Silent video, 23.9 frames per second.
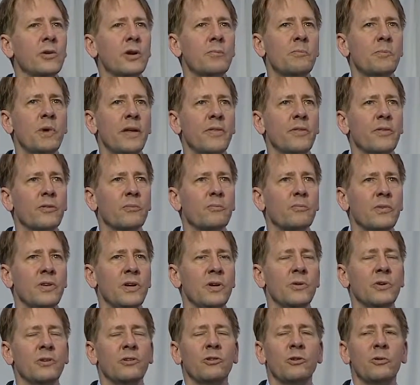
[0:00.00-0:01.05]
and a month,
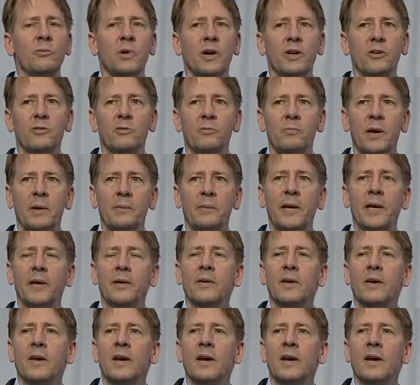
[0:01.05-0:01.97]
year and 2 months maybe.